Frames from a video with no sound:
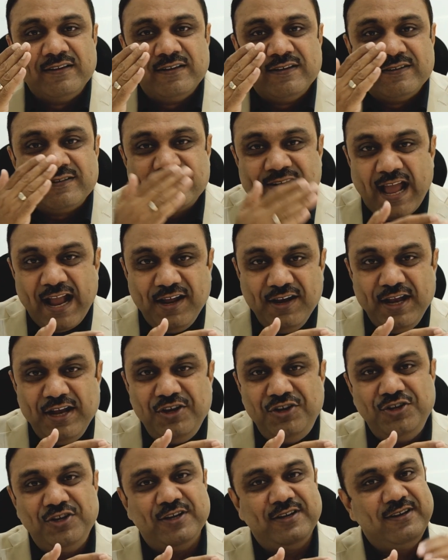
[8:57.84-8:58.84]

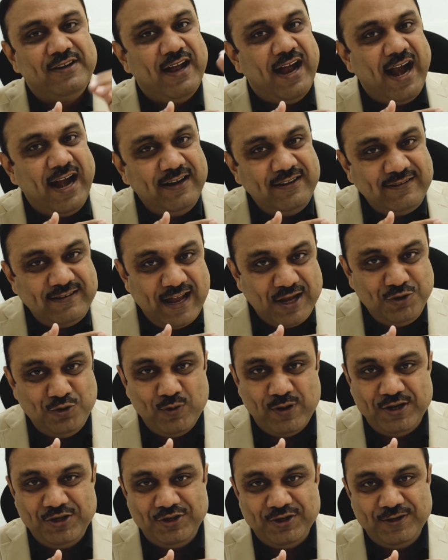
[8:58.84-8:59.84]
stagnation, and
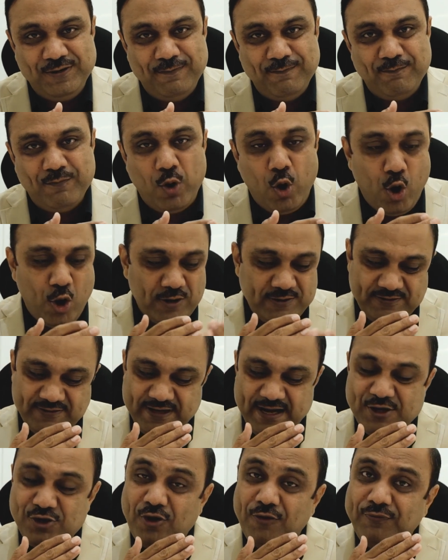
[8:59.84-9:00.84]
saturation, or
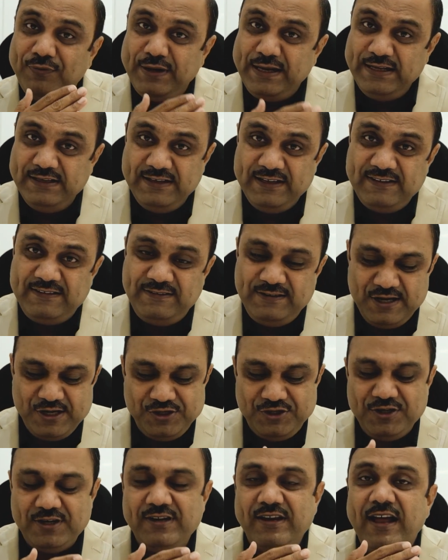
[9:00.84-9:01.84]
stage of
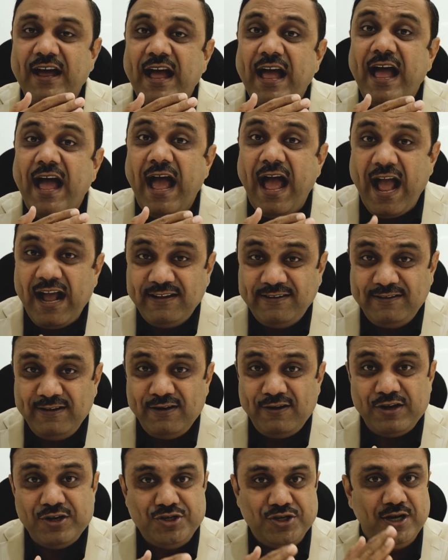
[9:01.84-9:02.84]
initiation,
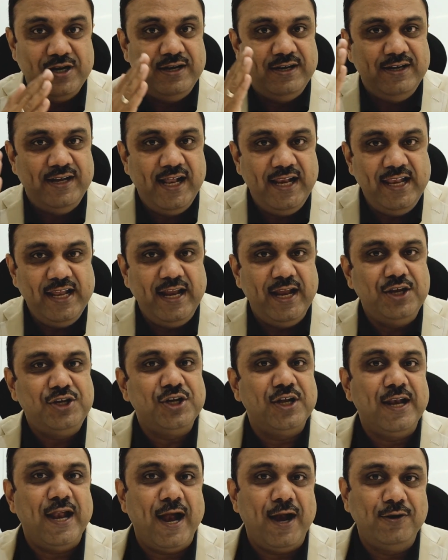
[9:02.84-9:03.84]
acceleration,
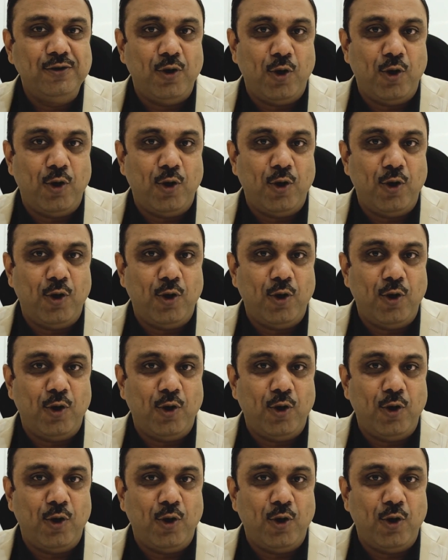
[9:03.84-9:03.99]
delegation, and